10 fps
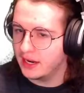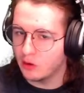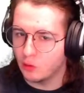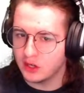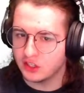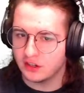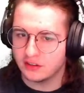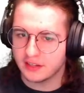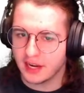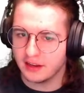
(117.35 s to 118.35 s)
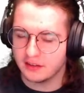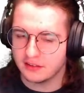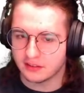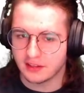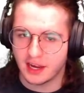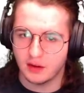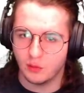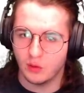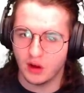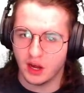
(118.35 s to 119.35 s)
And I want you to decide
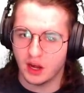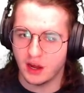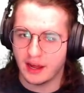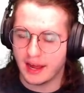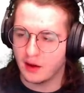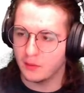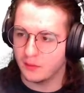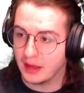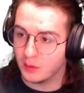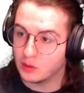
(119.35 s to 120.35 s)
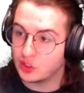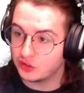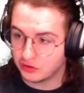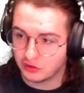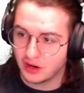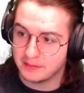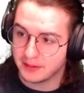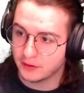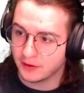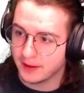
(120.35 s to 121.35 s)
how would you describe
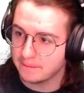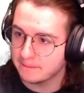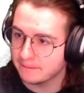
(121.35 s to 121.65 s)
me, okay?